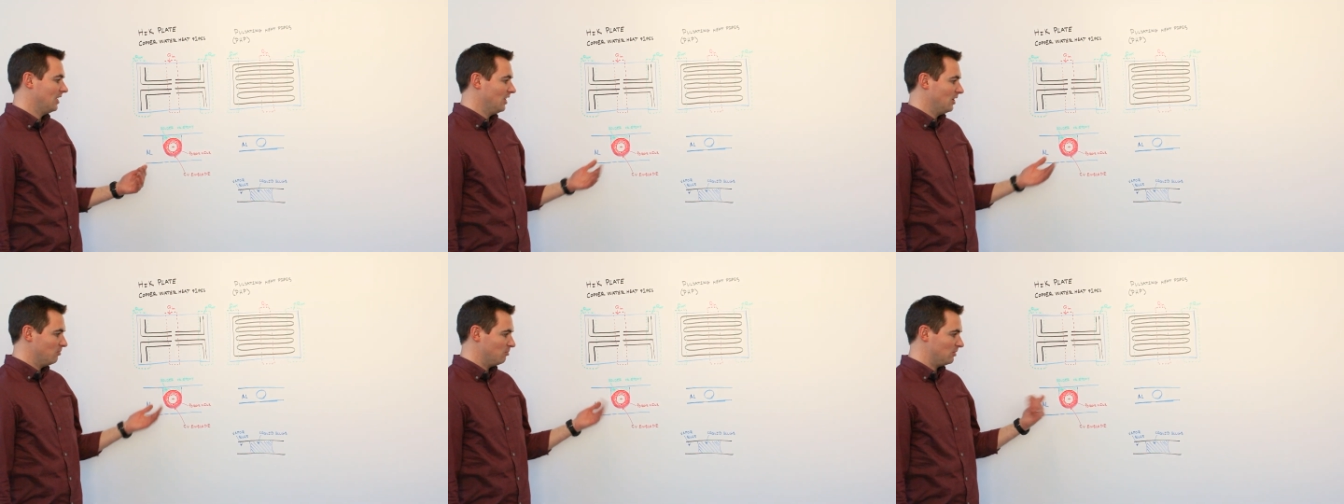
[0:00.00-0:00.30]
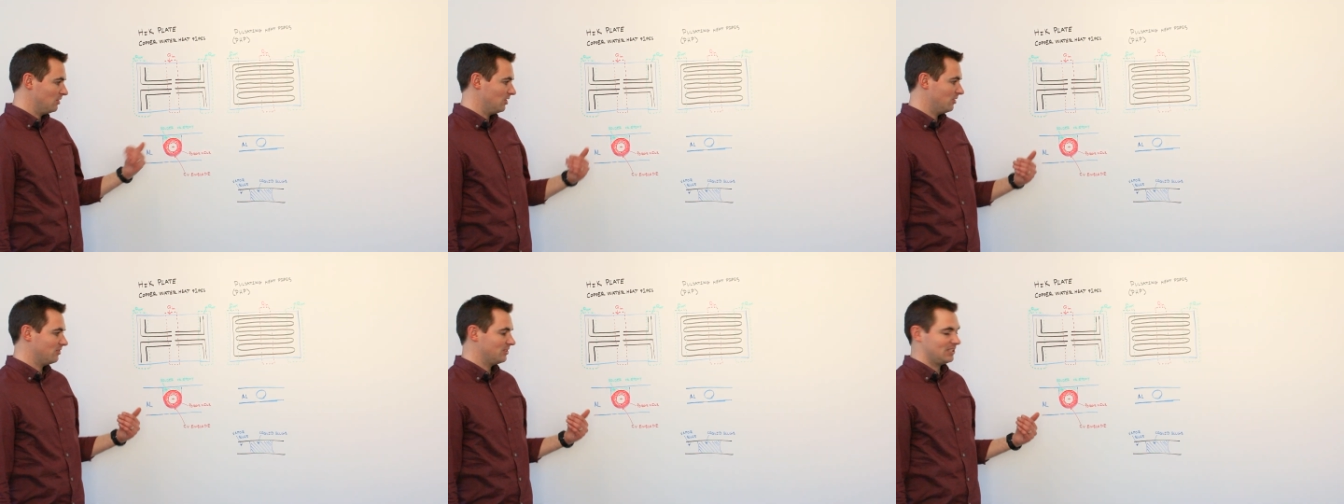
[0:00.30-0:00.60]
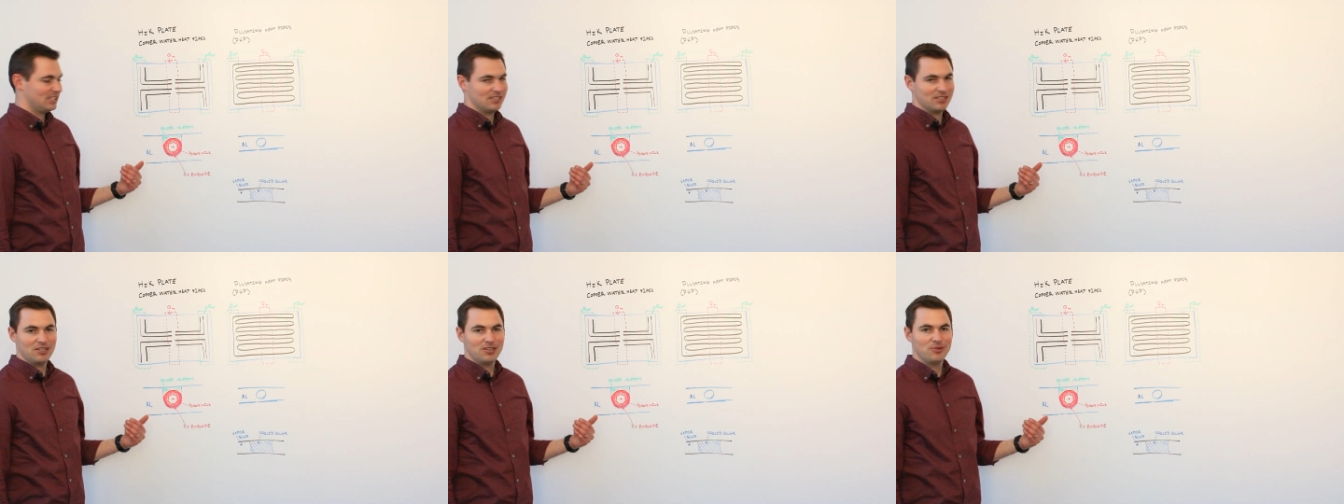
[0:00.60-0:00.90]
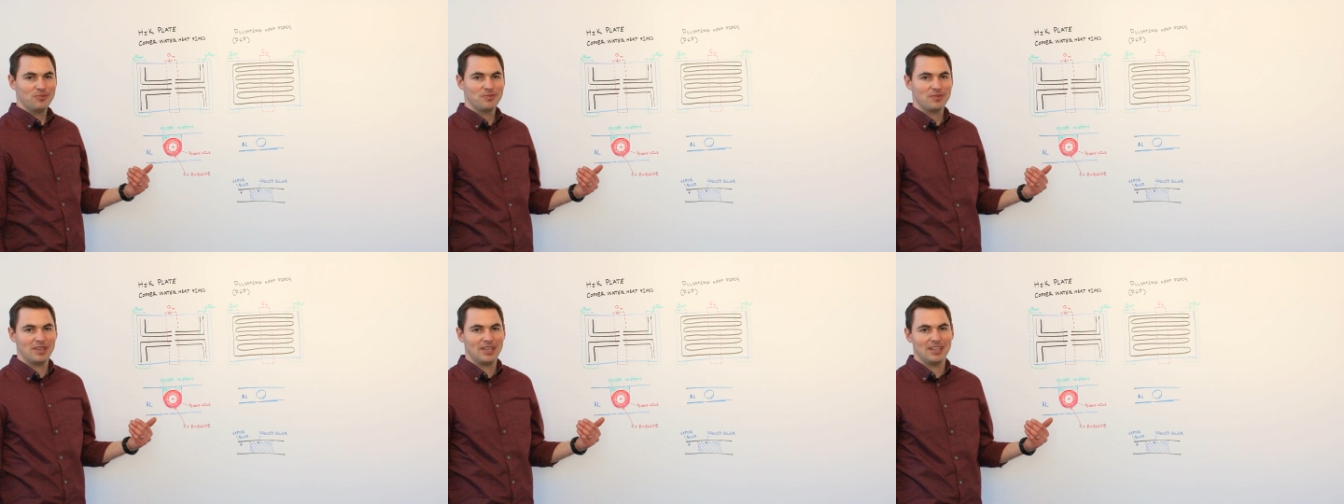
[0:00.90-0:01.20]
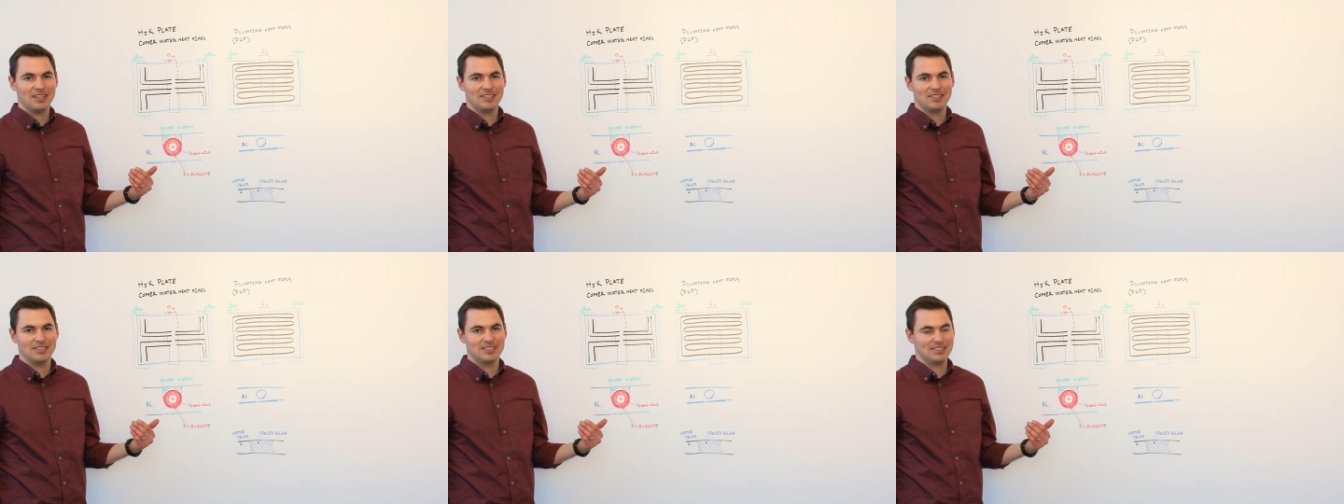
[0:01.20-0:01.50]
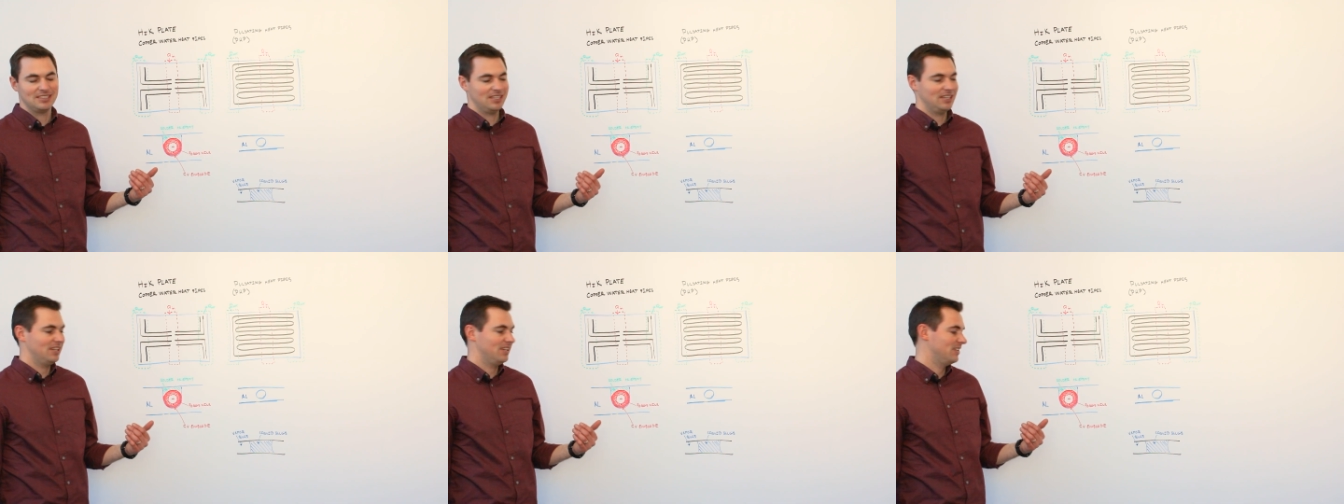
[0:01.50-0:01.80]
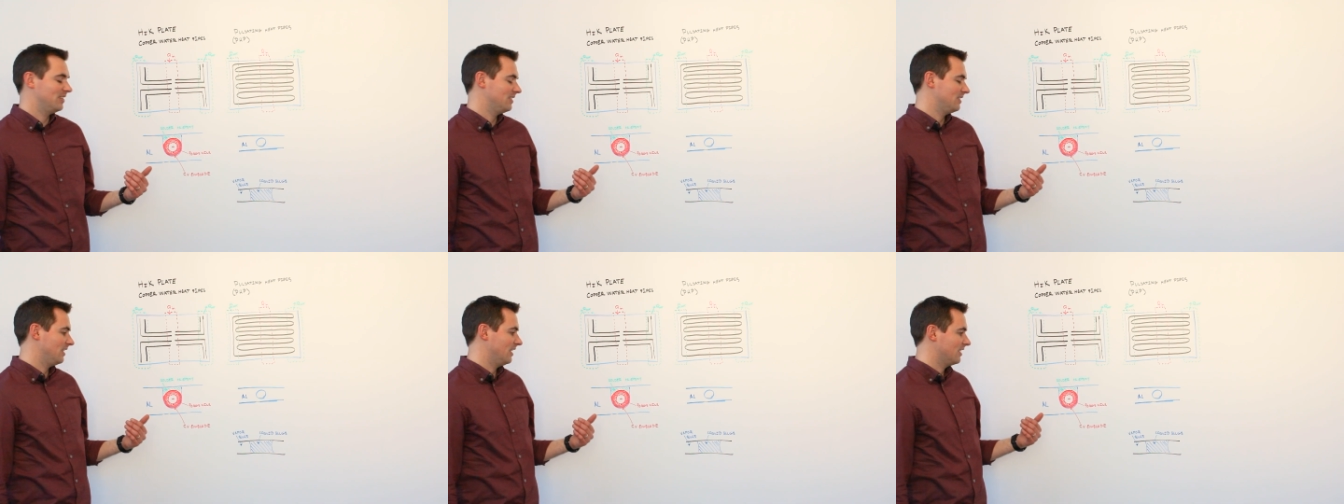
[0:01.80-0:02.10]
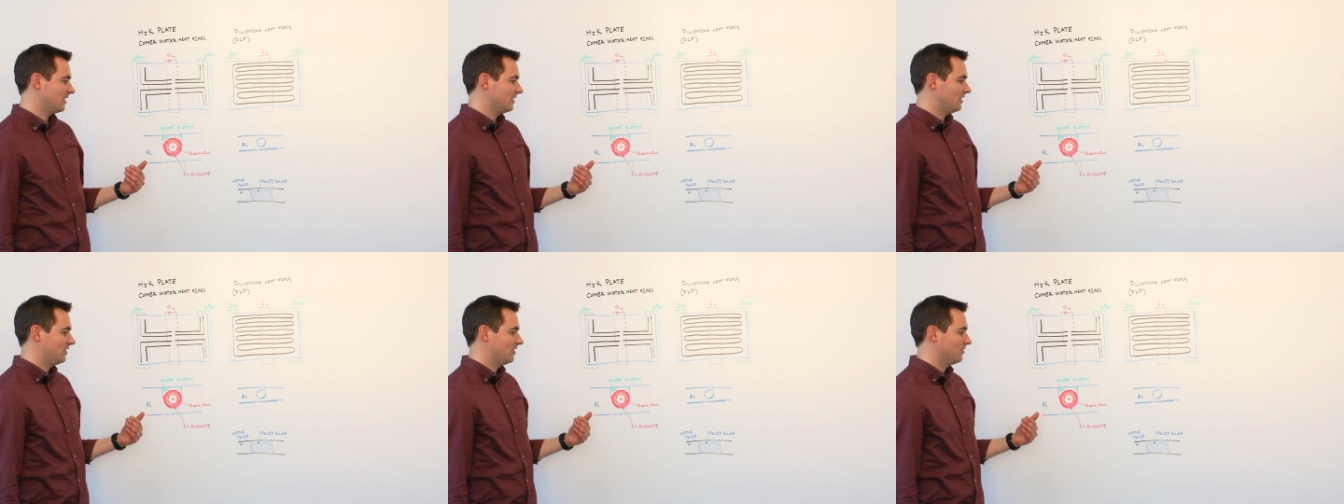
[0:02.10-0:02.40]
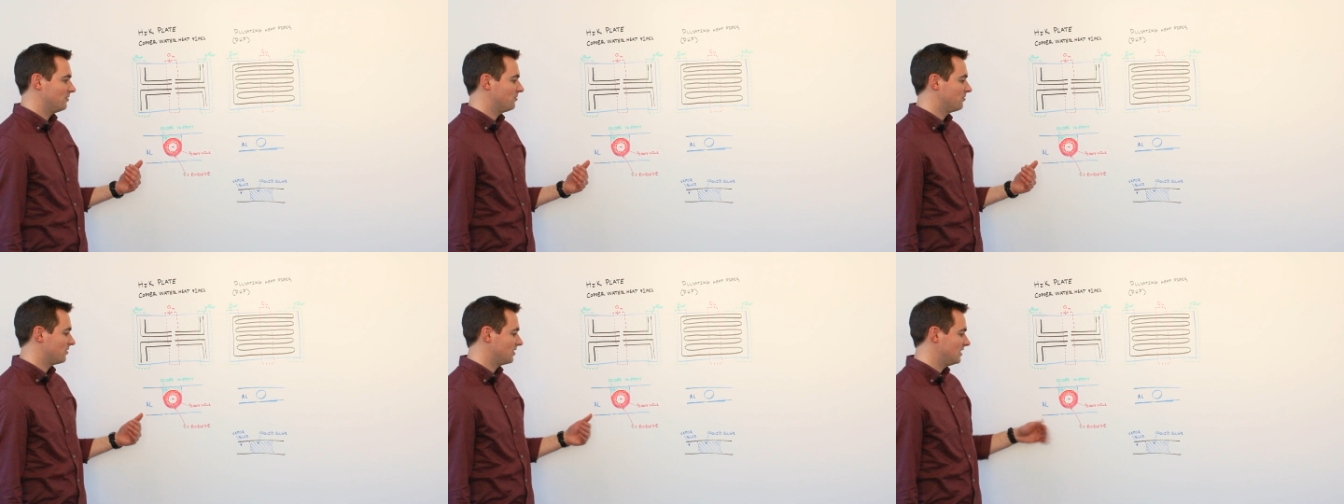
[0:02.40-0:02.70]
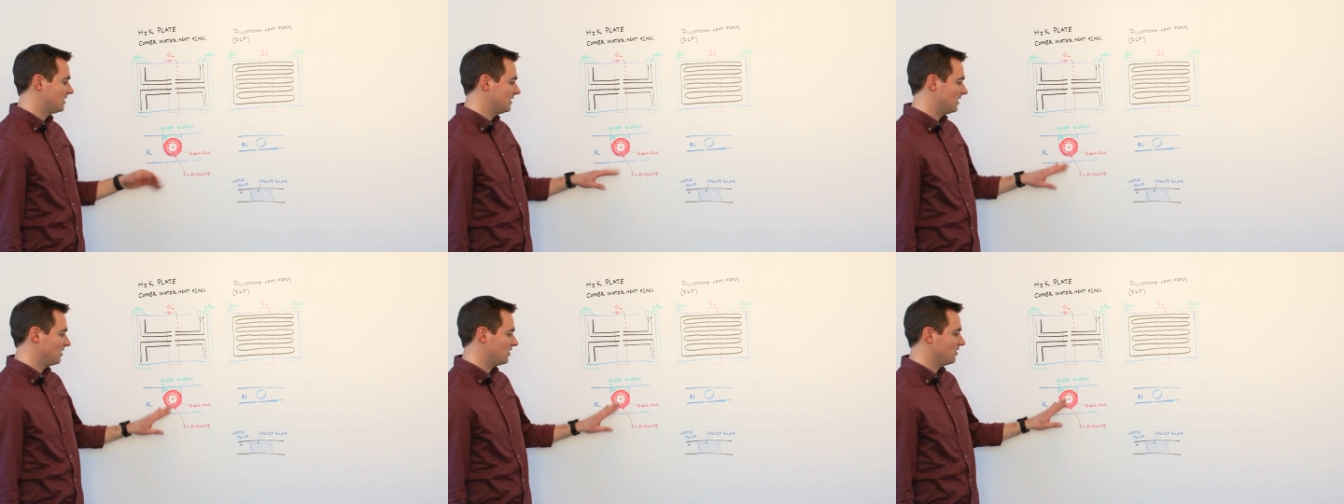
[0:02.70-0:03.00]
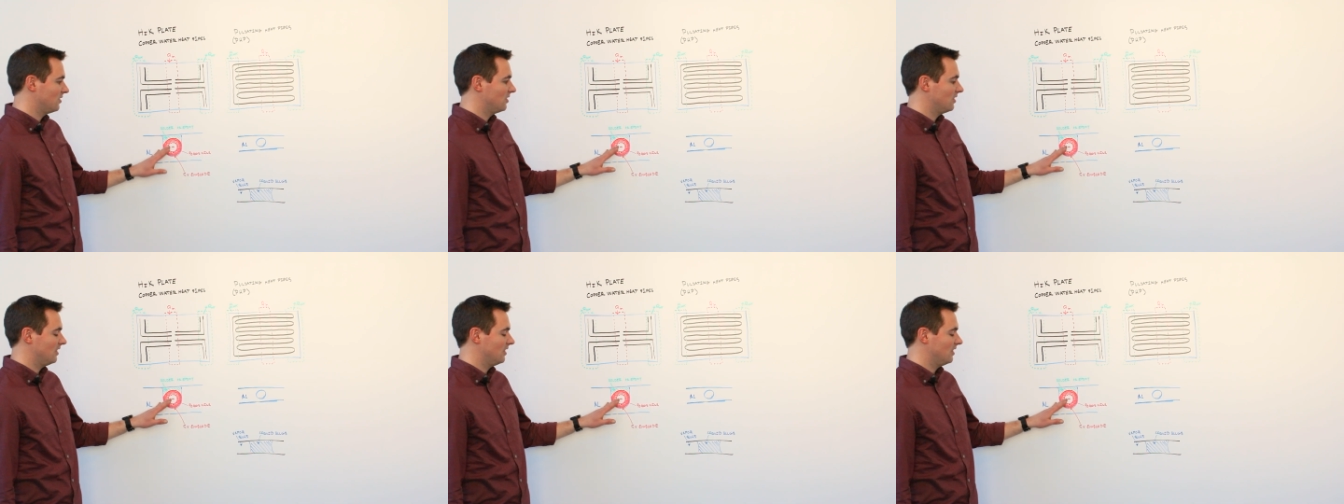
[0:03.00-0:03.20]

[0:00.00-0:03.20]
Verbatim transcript: below zero and there's a likelihood of freezing